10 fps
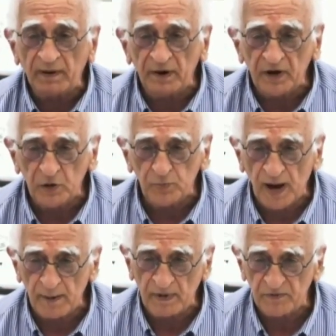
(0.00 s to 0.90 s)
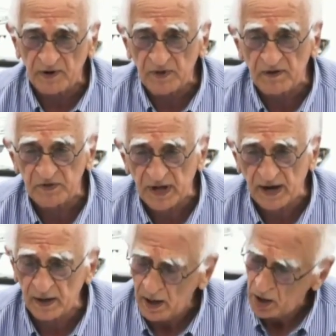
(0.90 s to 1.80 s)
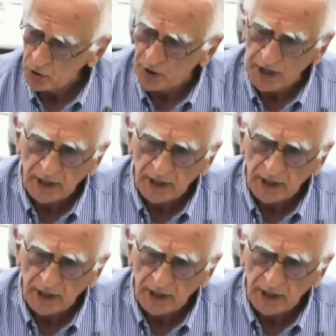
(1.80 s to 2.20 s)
People have done experiments where they have said,